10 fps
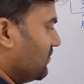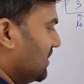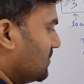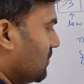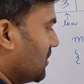
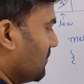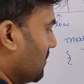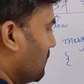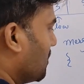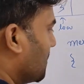first
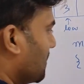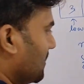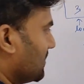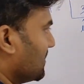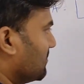what
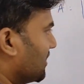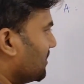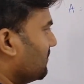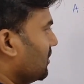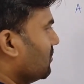this
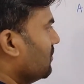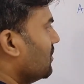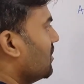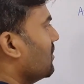method will do.